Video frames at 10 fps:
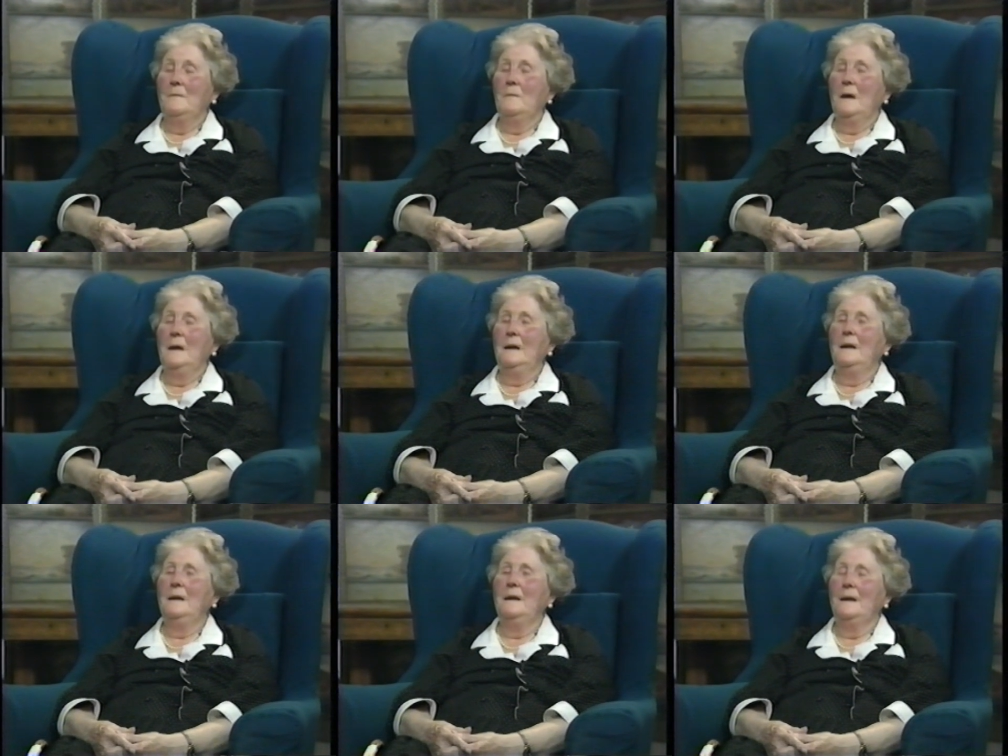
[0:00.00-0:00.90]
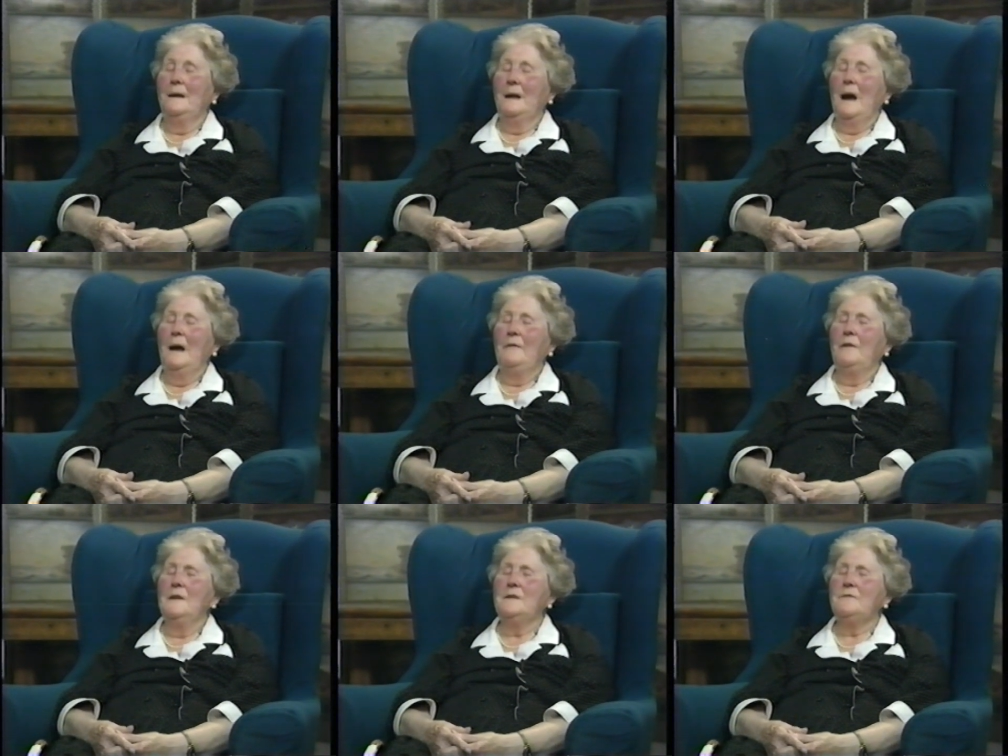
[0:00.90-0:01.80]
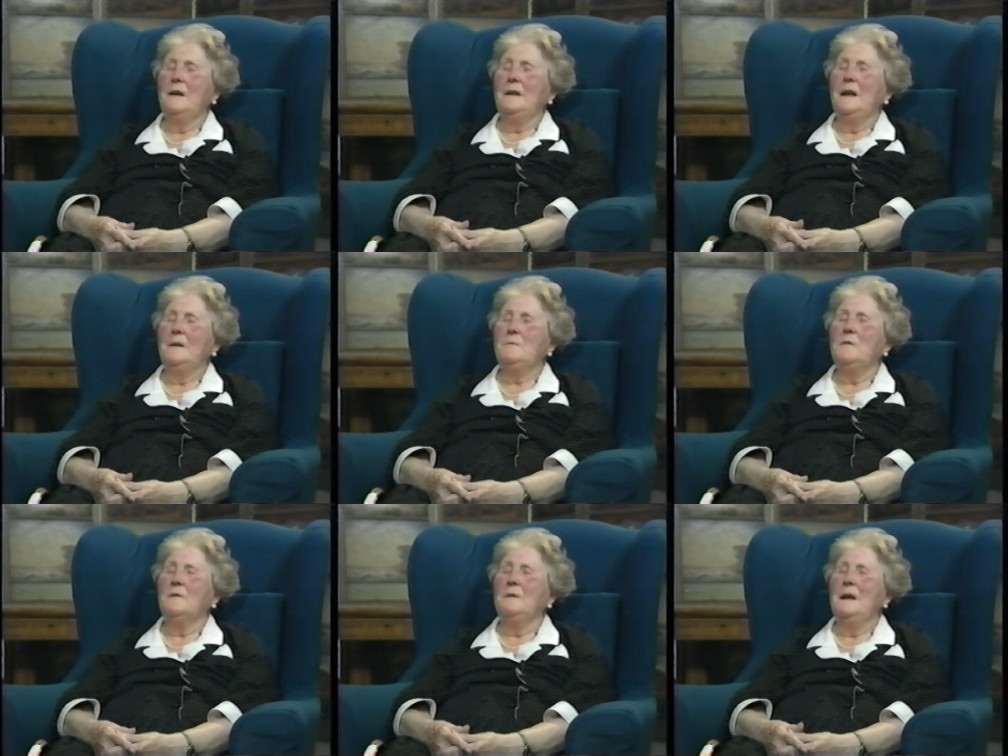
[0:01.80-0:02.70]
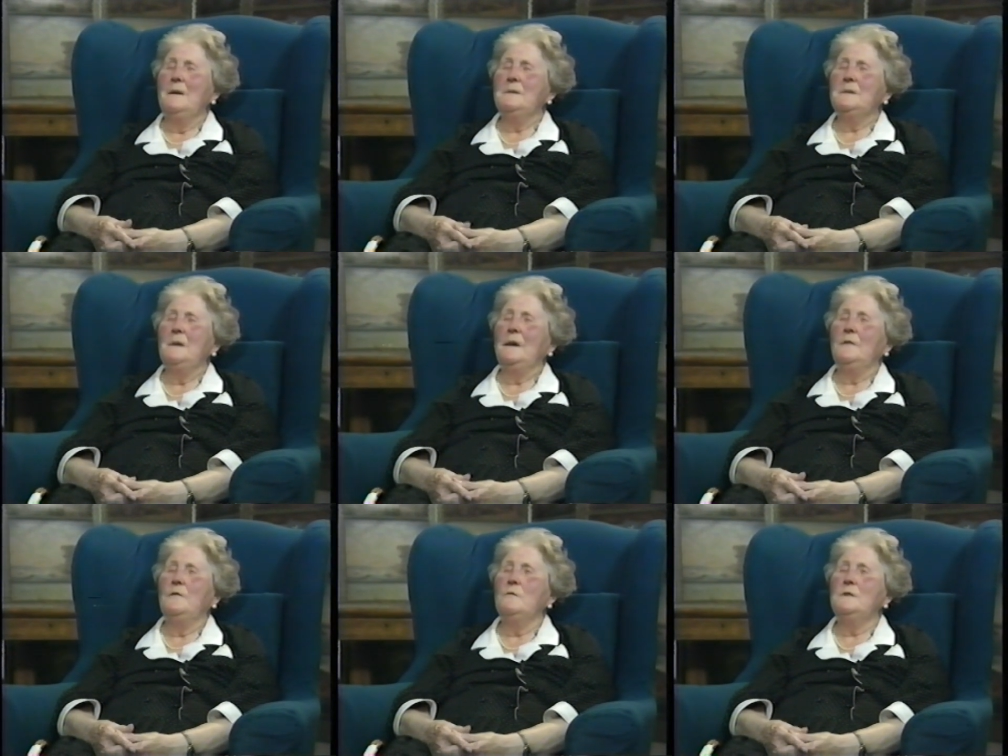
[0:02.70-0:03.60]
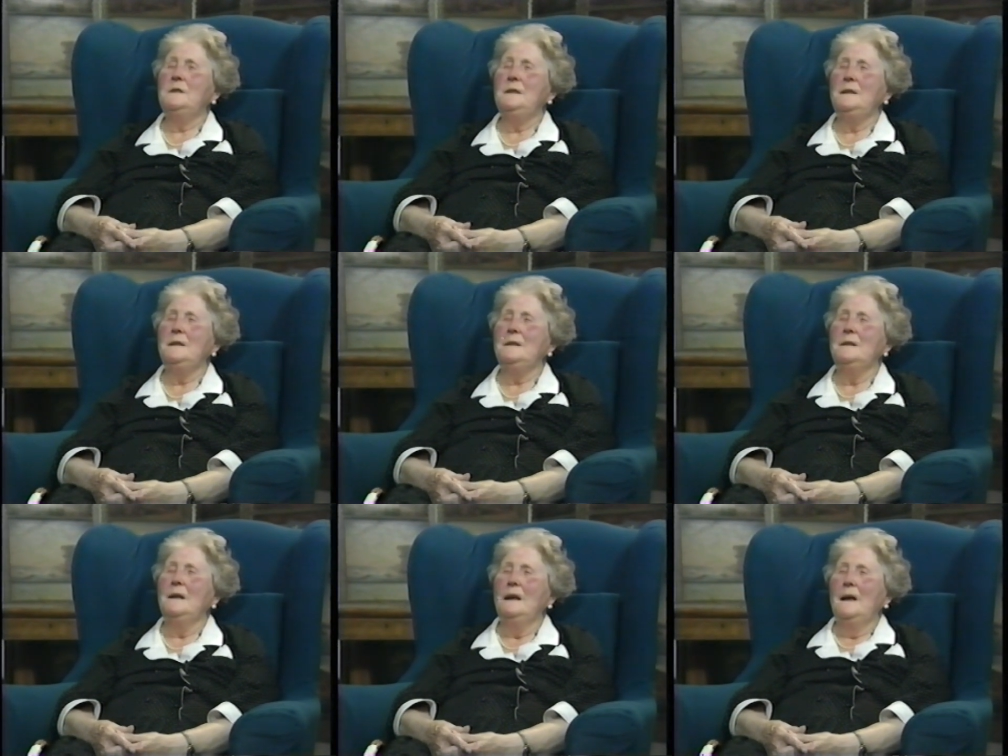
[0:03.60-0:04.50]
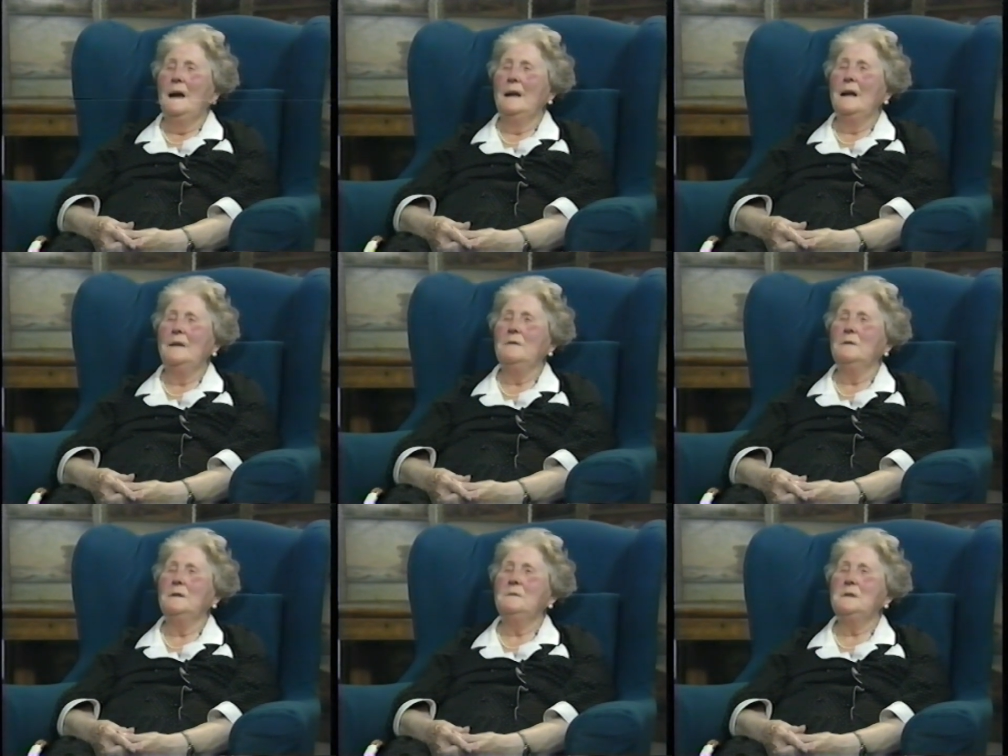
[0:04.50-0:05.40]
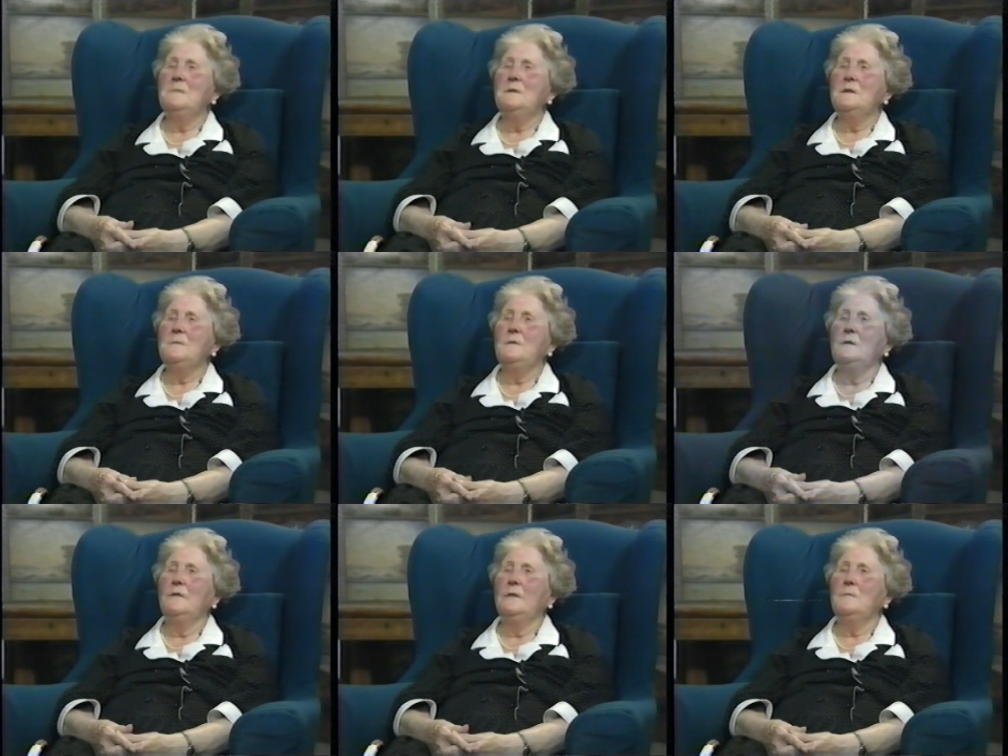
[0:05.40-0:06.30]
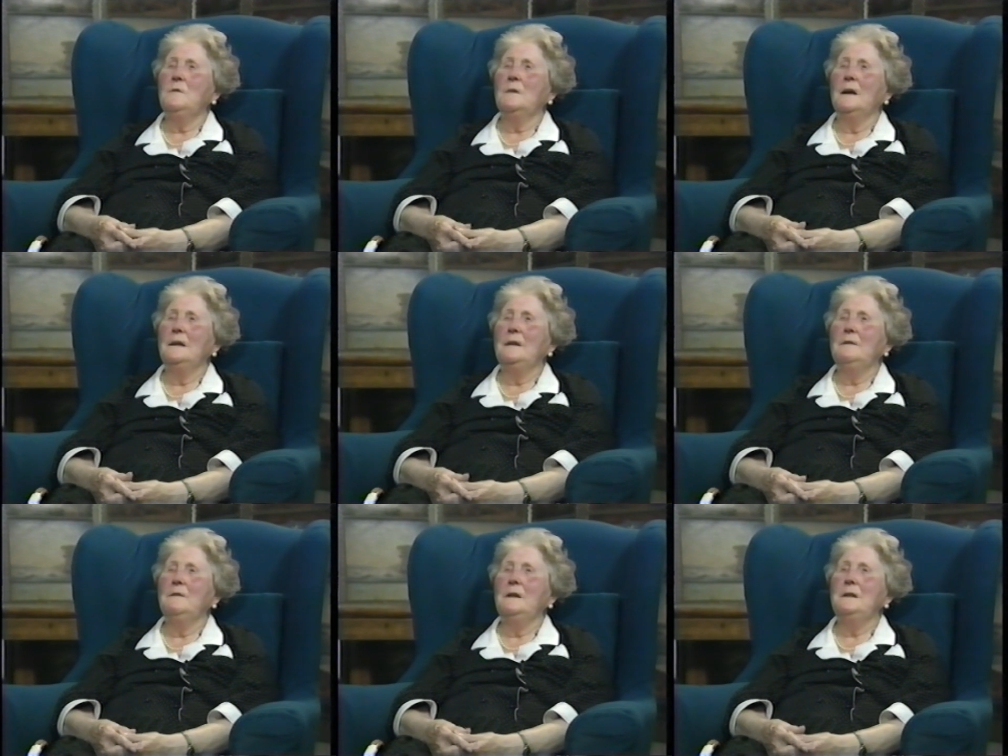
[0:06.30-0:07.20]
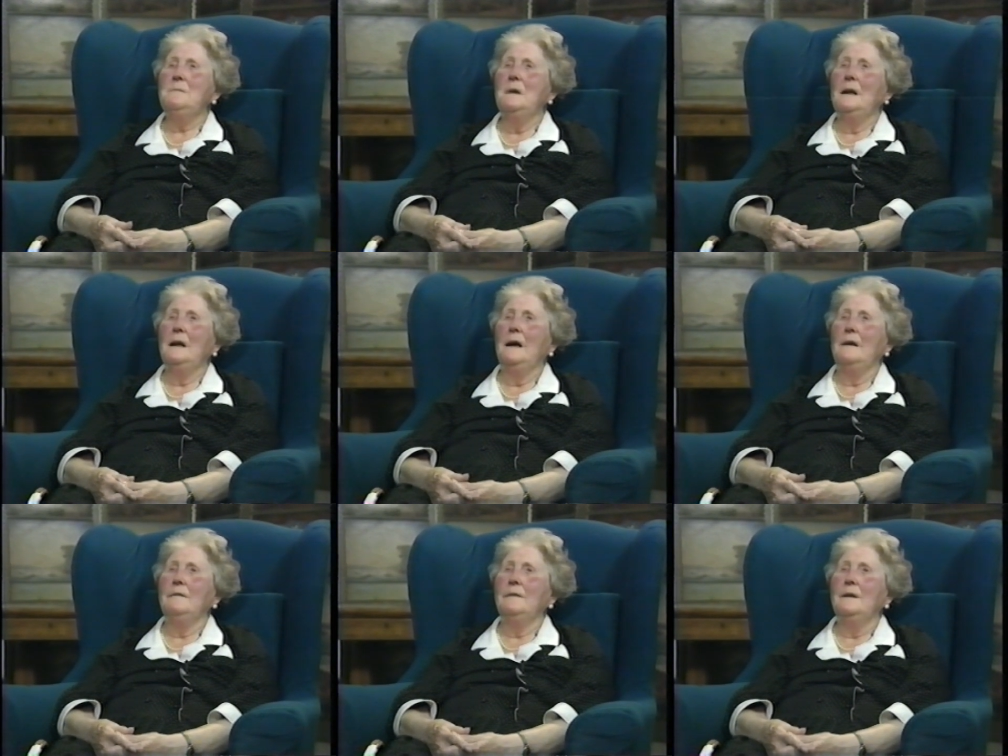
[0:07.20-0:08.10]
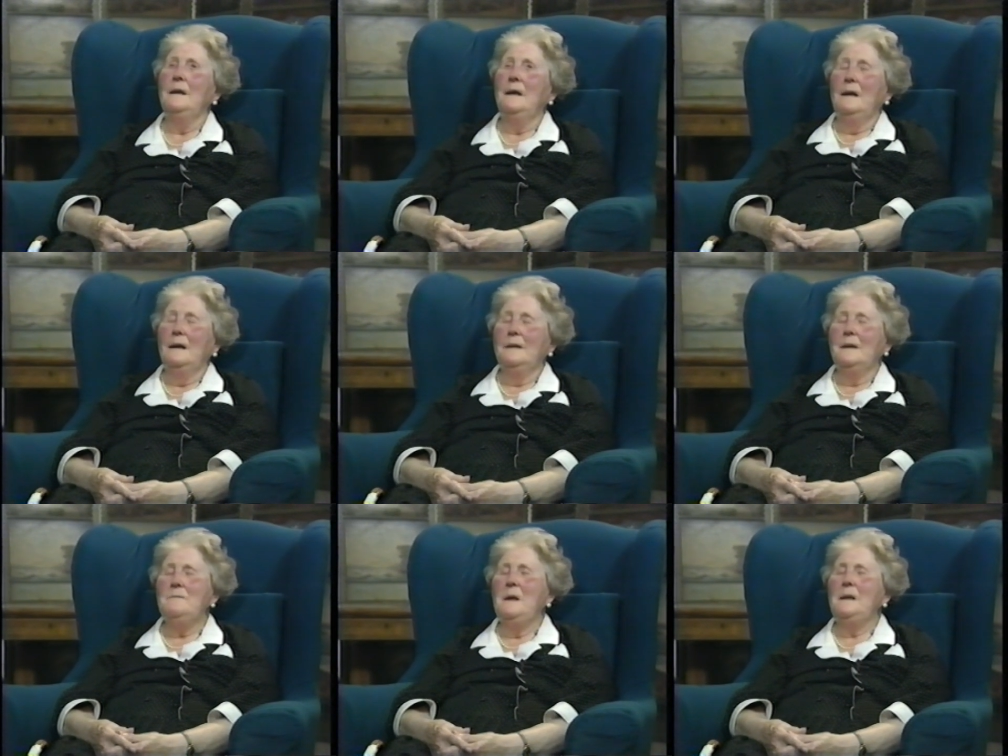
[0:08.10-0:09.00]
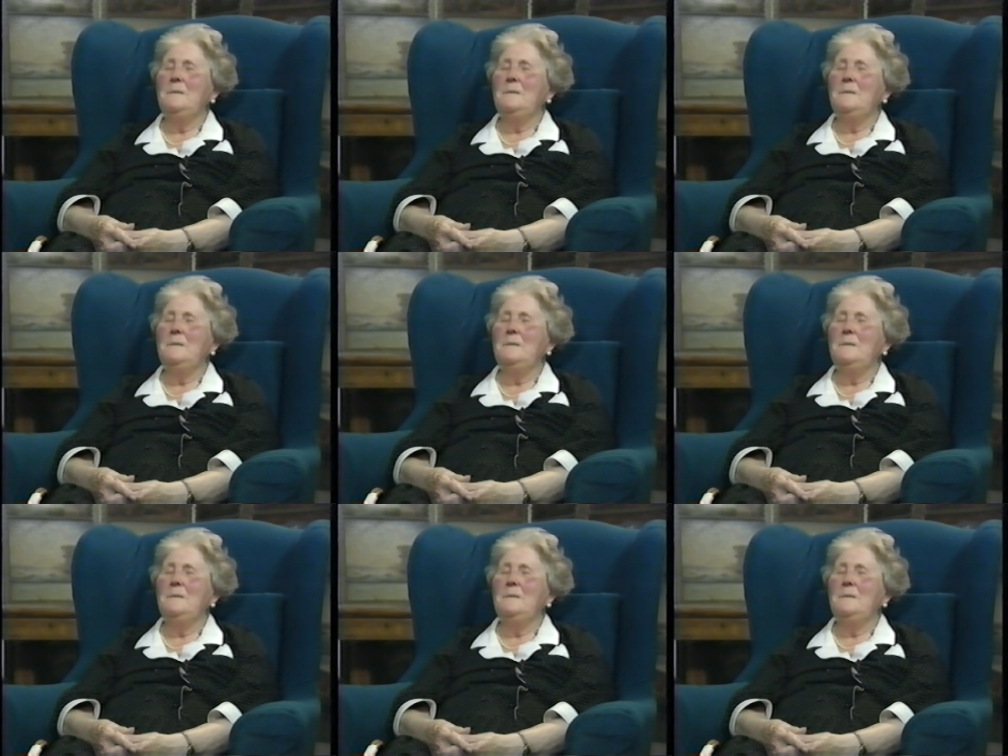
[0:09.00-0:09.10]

Well, I first read that book when I was about 14, and I thought it was the most beautiful book I'd ever read in my life. And then many years...